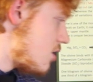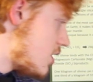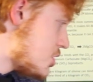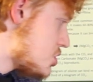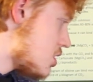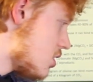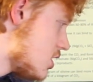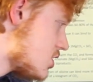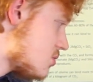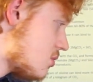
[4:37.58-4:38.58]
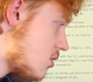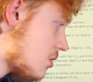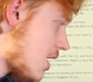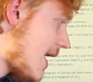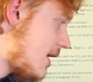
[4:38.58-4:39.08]
This
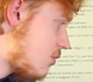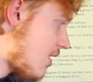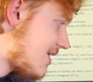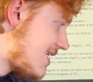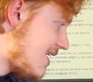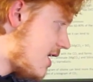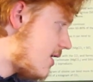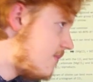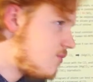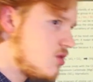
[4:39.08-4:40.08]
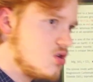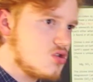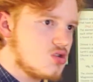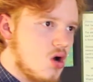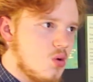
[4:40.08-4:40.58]
line right here
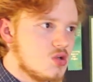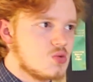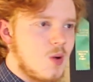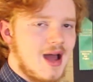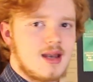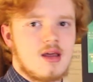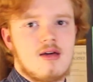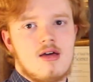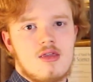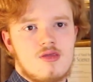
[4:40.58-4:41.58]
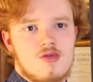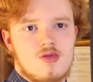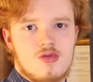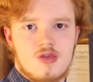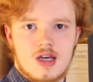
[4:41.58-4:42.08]
shows when
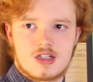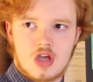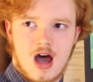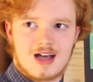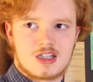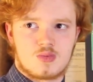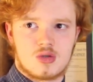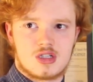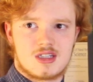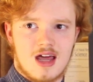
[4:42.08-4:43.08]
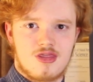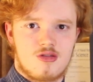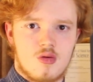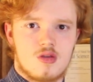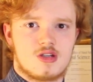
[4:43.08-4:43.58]
the exhaust was sent
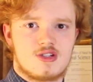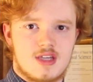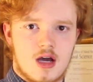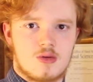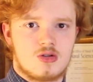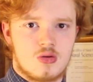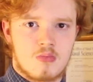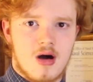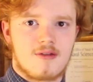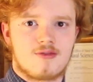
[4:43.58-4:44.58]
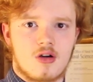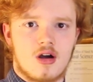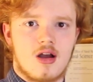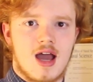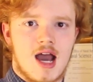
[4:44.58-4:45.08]
through the CO2
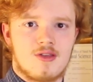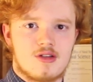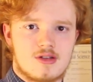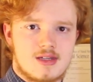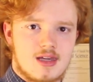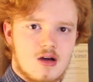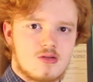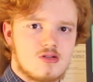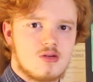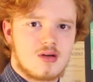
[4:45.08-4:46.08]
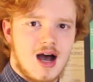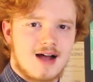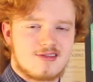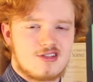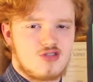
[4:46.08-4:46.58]
muffler and the CO2
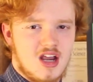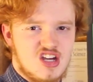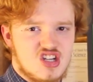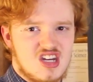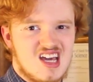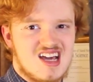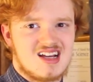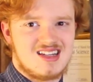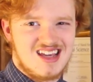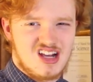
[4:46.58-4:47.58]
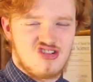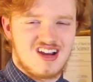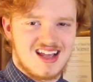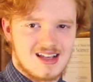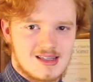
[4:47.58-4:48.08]
concentration
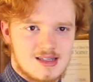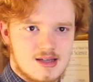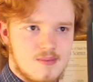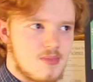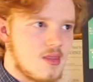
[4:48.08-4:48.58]
decreased.